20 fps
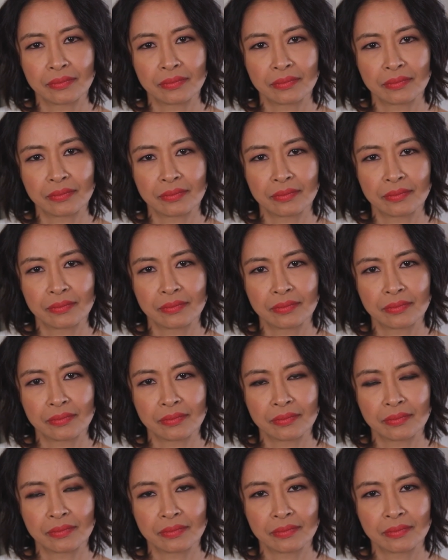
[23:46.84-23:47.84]

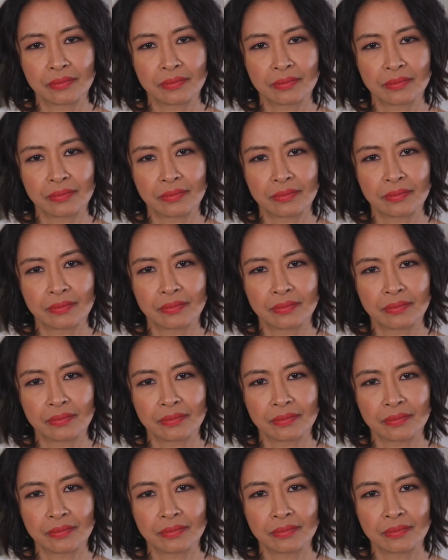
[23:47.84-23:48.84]

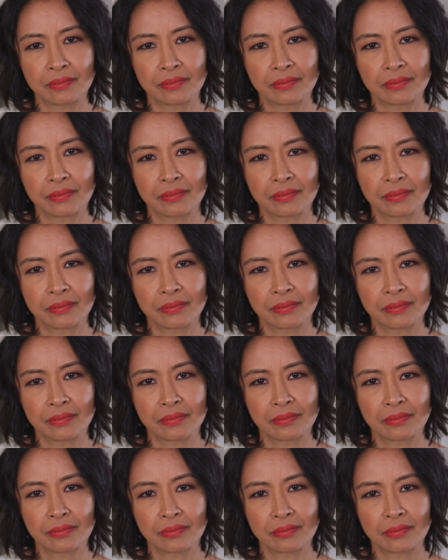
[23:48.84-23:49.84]

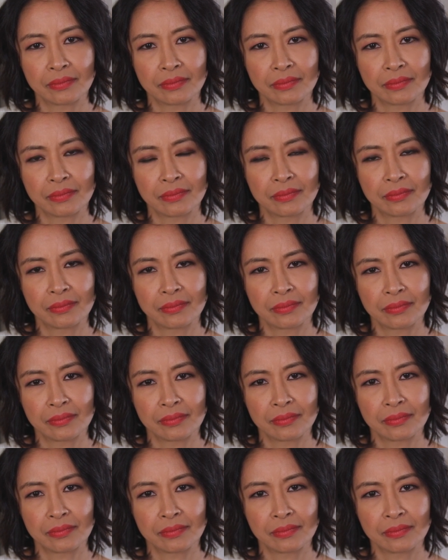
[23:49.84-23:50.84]

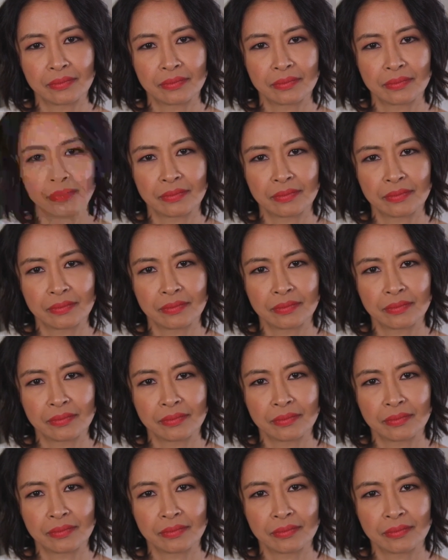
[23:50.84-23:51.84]

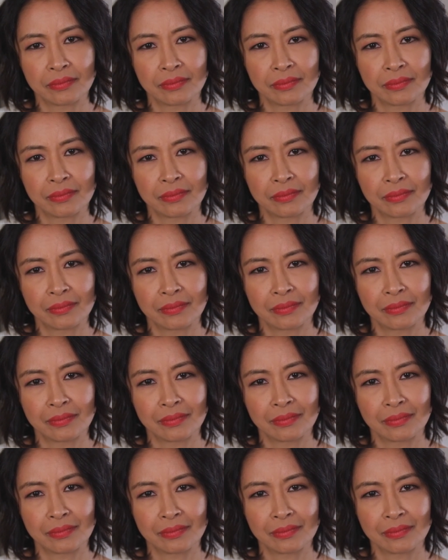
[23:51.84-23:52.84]

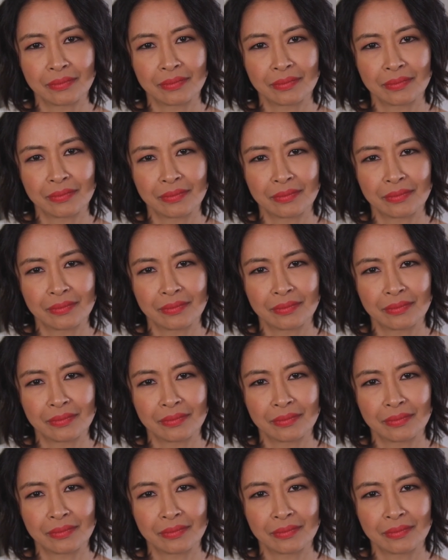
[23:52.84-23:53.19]
[no speech]